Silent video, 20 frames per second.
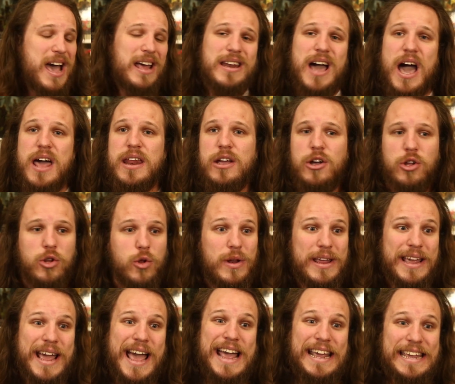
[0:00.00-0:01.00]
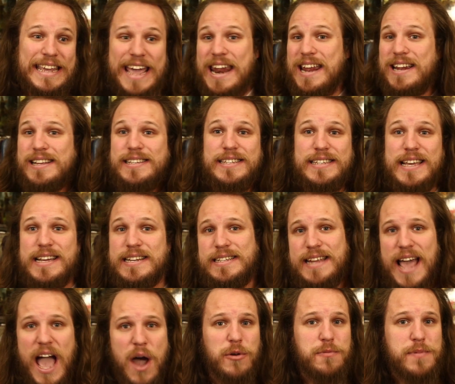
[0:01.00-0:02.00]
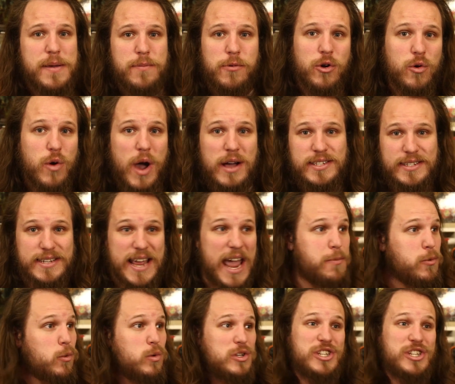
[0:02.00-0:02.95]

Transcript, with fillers: not including getting to sit down with people across the table,